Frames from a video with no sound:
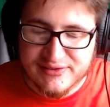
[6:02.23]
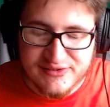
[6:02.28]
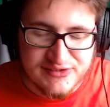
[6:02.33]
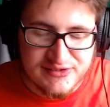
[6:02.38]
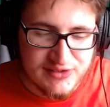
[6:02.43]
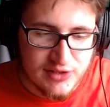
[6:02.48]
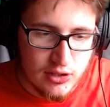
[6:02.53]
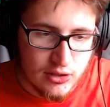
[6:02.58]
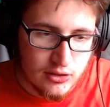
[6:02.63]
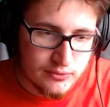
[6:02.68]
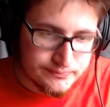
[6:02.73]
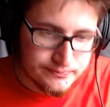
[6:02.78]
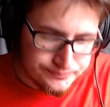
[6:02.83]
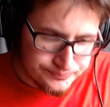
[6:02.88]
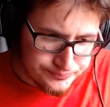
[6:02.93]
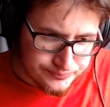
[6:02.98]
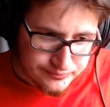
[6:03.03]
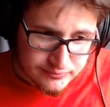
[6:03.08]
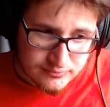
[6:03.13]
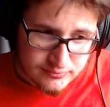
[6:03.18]
So
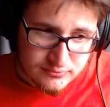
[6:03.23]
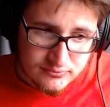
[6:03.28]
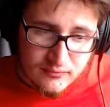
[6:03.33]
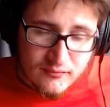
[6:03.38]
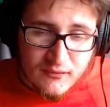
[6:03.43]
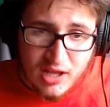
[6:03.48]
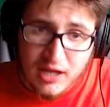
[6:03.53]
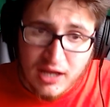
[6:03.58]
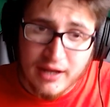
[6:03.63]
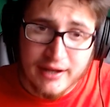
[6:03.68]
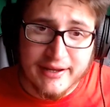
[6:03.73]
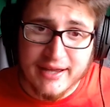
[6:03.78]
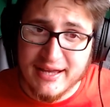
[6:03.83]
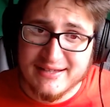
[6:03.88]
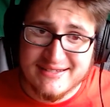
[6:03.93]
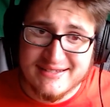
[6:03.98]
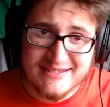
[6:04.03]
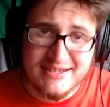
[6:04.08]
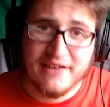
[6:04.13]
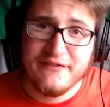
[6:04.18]
again,
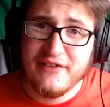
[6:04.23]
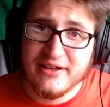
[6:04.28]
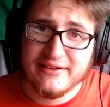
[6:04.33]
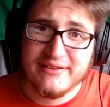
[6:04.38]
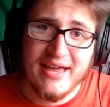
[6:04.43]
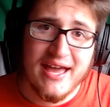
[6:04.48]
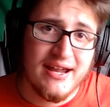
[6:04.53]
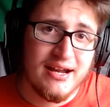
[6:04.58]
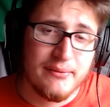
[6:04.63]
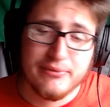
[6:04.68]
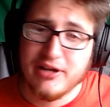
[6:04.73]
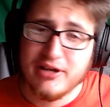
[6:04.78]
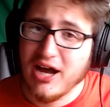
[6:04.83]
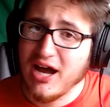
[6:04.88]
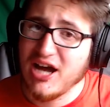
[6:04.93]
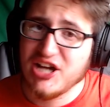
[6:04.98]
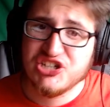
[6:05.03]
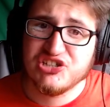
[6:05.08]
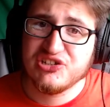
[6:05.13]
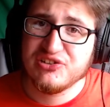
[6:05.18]
stuff like that I'm
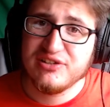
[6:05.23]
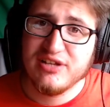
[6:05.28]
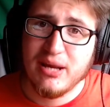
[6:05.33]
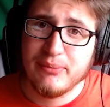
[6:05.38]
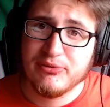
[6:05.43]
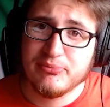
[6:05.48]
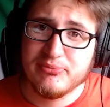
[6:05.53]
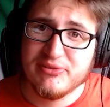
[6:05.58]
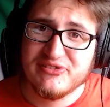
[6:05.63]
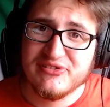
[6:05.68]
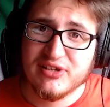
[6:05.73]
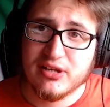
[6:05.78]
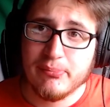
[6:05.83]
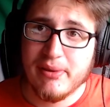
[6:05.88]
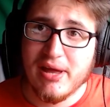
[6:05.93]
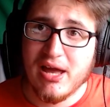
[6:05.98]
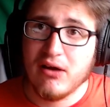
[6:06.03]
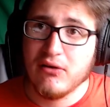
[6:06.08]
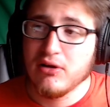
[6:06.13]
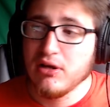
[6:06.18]
cautiously optimistic
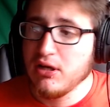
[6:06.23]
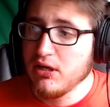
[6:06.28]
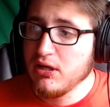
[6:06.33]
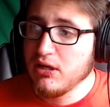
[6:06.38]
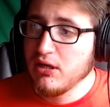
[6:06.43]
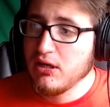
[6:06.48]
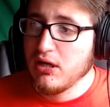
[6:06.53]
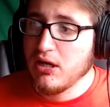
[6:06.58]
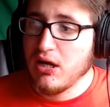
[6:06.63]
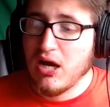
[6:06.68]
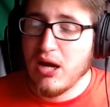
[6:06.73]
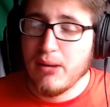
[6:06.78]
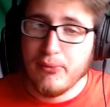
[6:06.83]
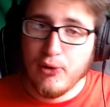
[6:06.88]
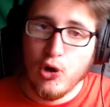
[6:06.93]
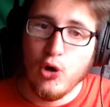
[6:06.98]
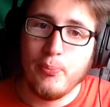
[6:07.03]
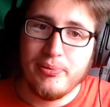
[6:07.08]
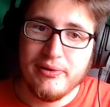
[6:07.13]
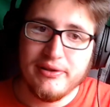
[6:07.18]
about. I'm
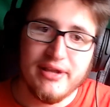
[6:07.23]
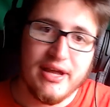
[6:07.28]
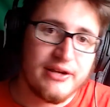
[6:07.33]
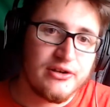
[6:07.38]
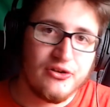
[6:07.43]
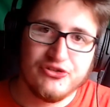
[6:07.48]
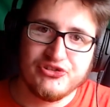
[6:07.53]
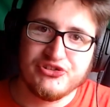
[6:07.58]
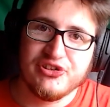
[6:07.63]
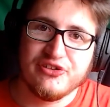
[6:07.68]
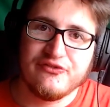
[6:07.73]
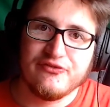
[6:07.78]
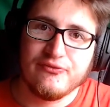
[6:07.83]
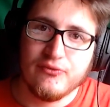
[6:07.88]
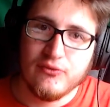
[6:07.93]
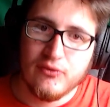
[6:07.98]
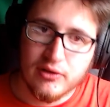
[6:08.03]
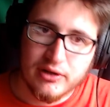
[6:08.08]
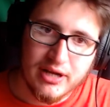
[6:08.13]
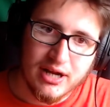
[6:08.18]
hoping that Ghosts have
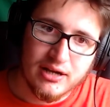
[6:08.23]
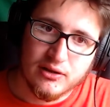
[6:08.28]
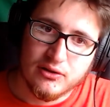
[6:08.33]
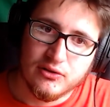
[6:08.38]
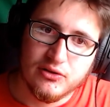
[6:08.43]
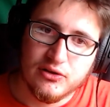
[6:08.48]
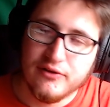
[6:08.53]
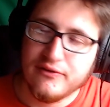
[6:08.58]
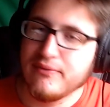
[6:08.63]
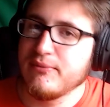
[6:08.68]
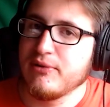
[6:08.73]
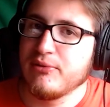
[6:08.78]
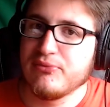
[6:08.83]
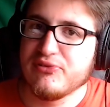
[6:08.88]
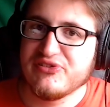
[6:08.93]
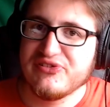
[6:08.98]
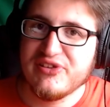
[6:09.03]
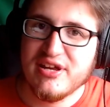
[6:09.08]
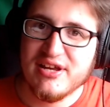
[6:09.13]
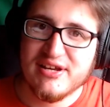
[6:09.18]
kind of learned from their
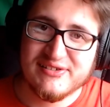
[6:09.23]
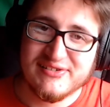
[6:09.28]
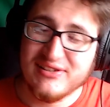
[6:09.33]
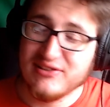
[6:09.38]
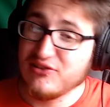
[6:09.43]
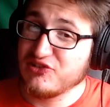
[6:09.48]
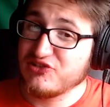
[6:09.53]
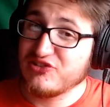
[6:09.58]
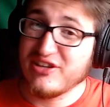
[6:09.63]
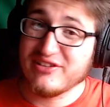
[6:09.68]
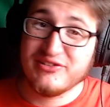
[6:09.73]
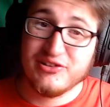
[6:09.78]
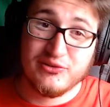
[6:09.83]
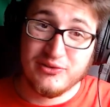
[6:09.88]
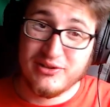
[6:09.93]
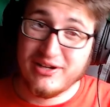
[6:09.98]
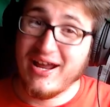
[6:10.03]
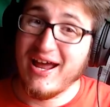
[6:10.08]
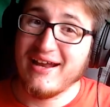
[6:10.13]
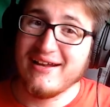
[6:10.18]
mistakes. It looks like they're
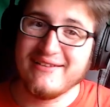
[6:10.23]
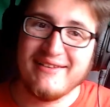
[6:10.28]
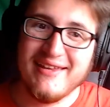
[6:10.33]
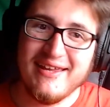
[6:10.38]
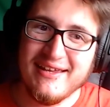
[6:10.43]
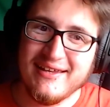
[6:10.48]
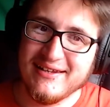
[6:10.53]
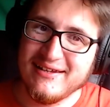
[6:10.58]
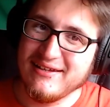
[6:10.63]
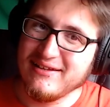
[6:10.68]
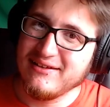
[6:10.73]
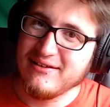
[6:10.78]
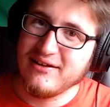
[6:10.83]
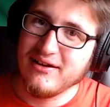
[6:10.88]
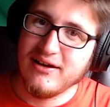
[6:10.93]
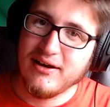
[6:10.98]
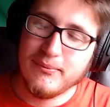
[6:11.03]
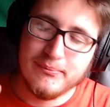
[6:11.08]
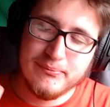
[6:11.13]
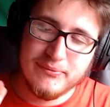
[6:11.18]
kind of taking it,
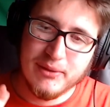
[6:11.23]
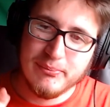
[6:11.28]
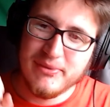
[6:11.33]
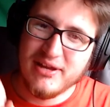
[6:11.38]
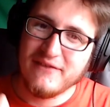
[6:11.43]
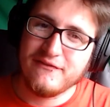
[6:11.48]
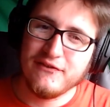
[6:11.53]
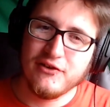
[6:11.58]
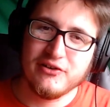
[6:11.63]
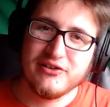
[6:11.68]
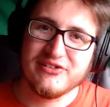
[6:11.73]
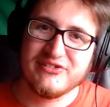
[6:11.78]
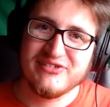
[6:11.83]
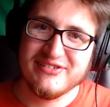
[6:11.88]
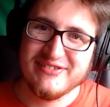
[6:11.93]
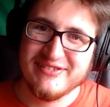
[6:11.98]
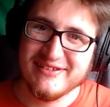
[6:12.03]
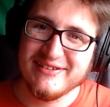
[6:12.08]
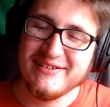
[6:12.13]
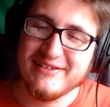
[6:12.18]
the main focus
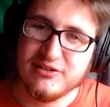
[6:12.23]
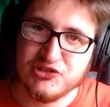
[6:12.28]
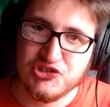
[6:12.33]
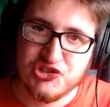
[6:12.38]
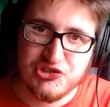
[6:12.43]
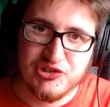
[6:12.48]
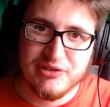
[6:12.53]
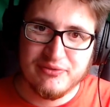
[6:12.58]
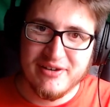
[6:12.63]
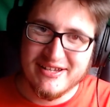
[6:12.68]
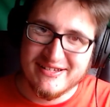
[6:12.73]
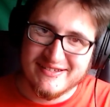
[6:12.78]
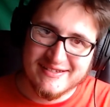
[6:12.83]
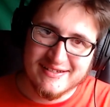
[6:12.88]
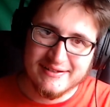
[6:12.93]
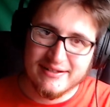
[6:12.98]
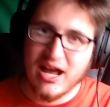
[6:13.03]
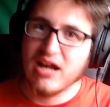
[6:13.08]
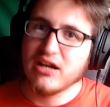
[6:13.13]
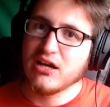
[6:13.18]
is illegal street racing,
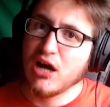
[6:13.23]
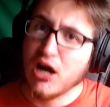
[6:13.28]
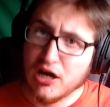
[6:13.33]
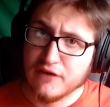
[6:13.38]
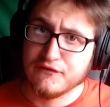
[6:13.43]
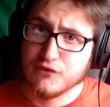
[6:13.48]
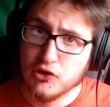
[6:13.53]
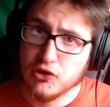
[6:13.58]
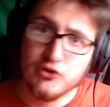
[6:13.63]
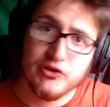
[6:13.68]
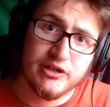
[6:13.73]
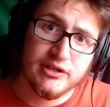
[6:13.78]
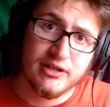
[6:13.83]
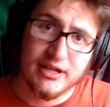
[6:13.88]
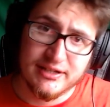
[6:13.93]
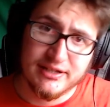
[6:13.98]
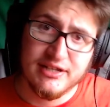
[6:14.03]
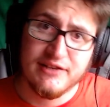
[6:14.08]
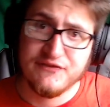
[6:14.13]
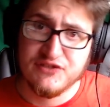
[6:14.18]
not off-roading
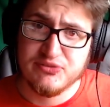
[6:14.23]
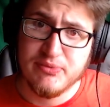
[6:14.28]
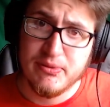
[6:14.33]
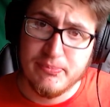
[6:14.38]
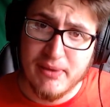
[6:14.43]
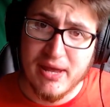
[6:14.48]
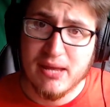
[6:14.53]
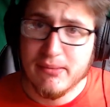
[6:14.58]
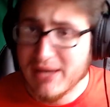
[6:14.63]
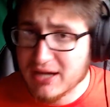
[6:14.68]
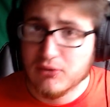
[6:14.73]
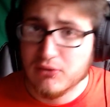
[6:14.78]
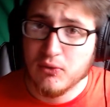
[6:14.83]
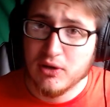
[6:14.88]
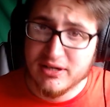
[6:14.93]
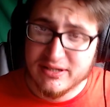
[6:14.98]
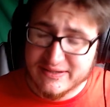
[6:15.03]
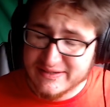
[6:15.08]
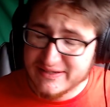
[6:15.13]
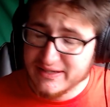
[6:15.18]
like Need for Speed Payback
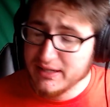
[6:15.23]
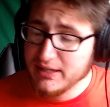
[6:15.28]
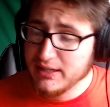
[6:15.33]
was.